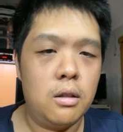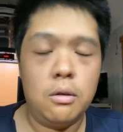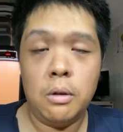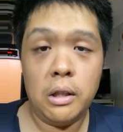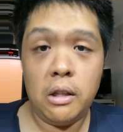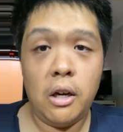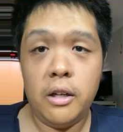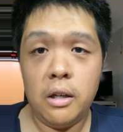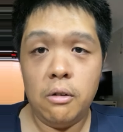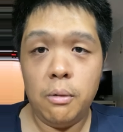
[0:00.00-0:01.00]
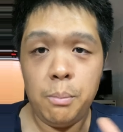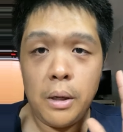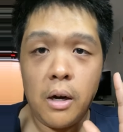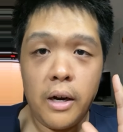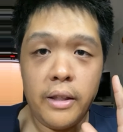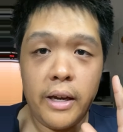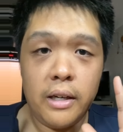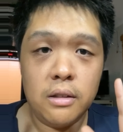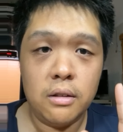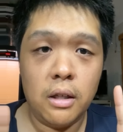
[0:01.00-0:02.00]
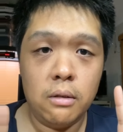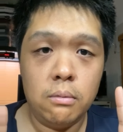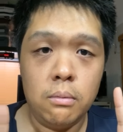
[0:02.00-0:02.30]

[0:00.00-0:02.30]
and the idea behind that is that